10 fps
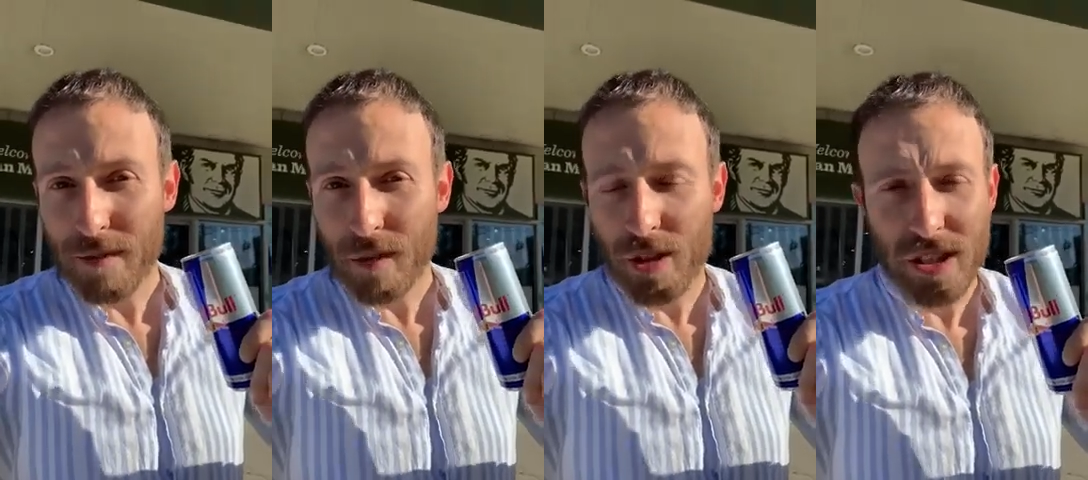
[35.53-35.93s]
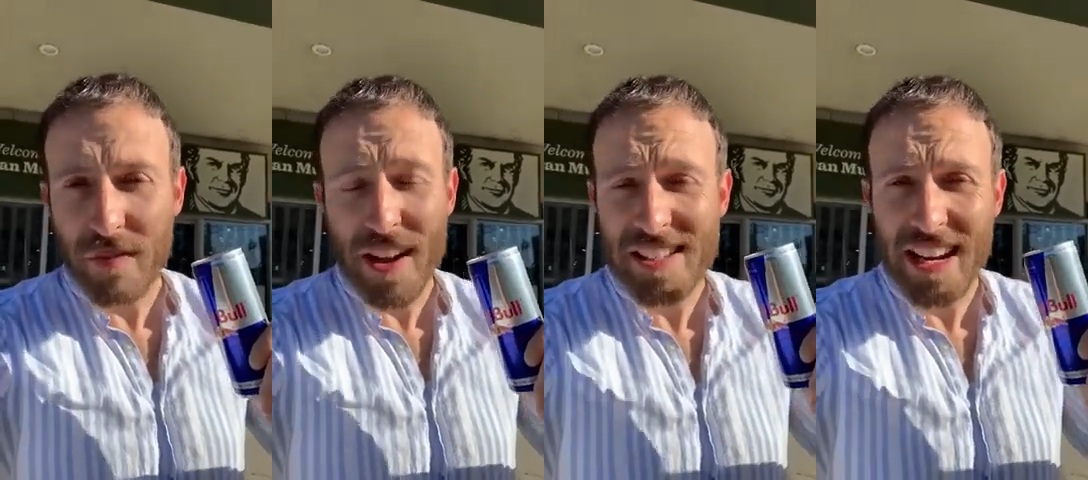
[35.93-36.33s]
which is a
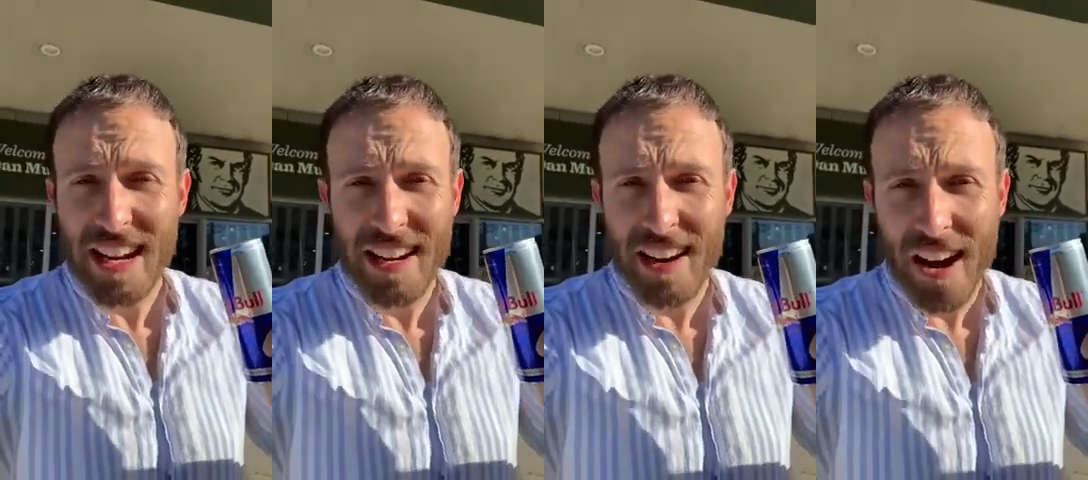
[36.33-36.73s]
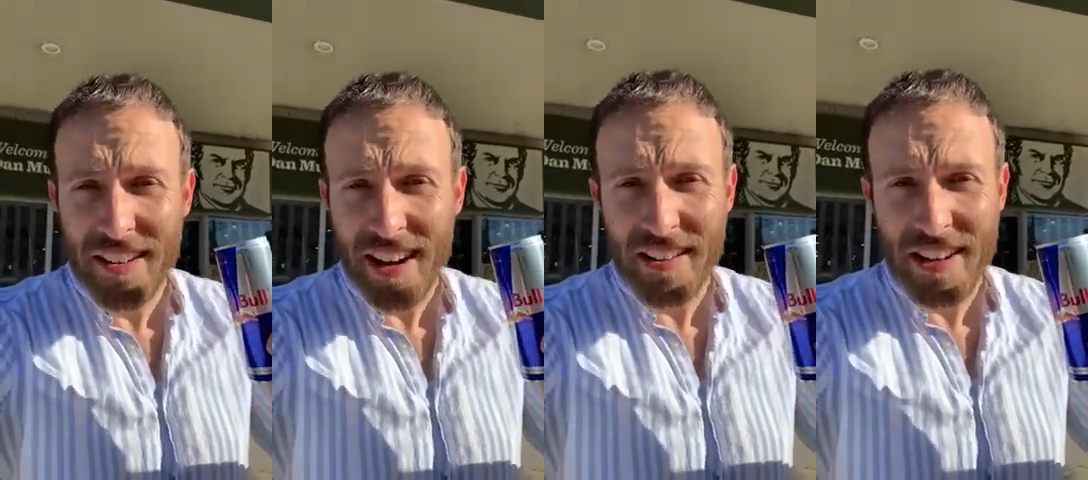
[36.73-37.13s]
fascinating
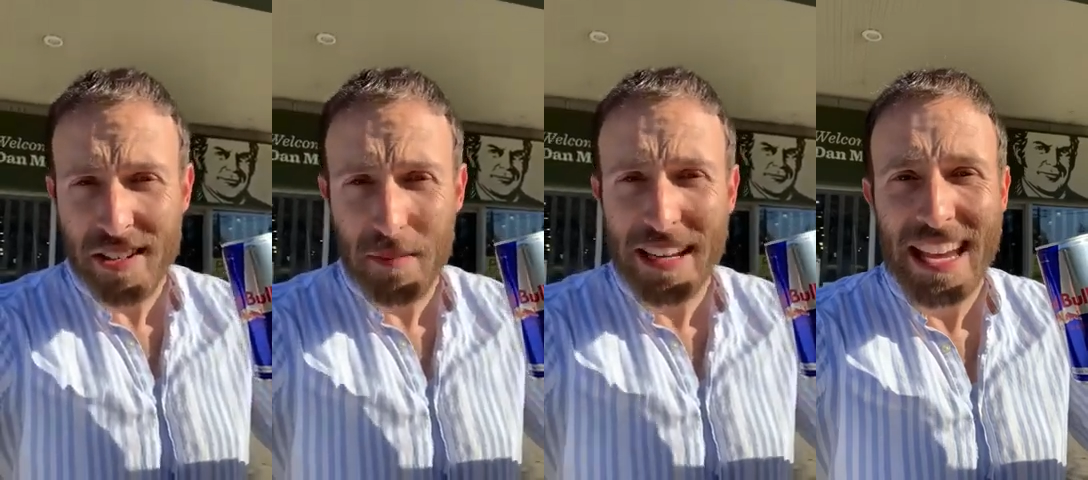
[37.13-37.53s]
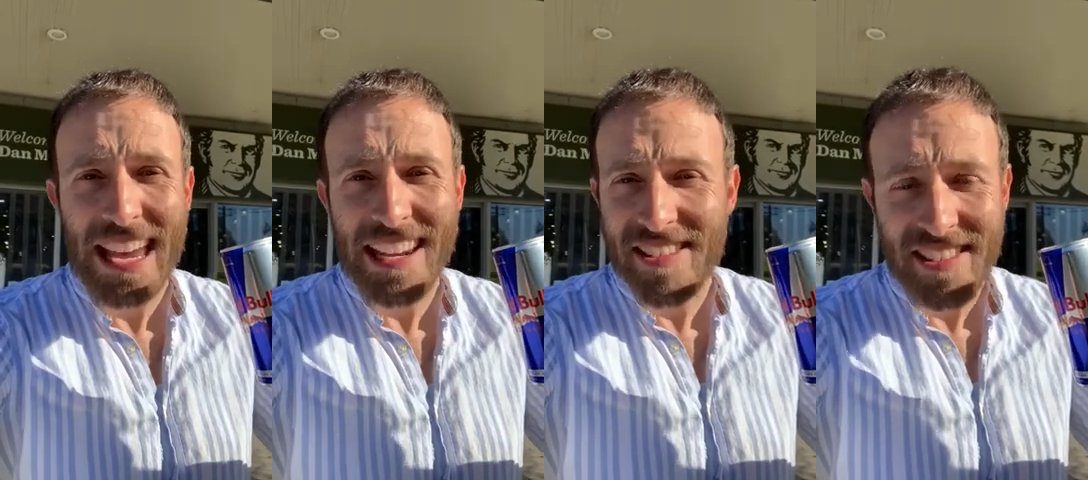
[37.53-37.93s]
idea. It doesn't make
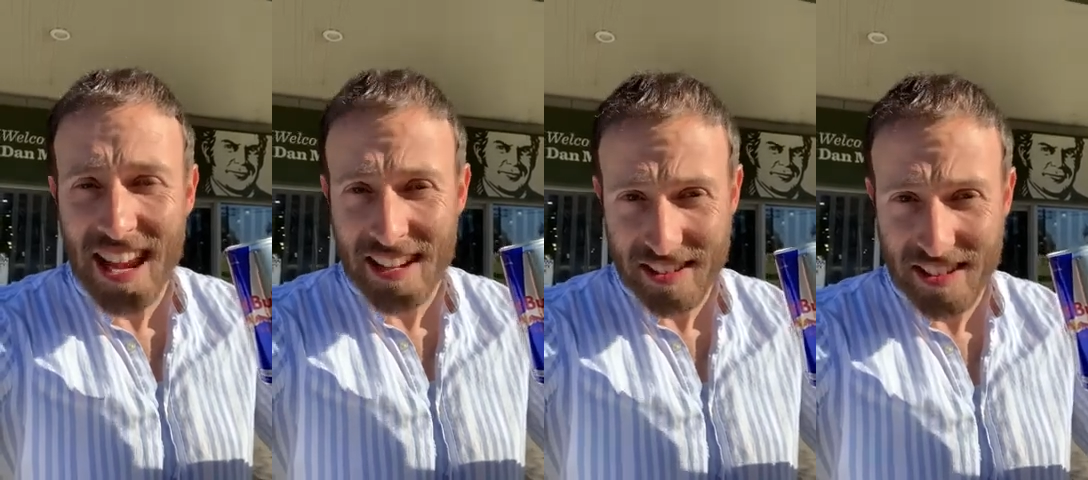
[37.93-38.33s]
any sense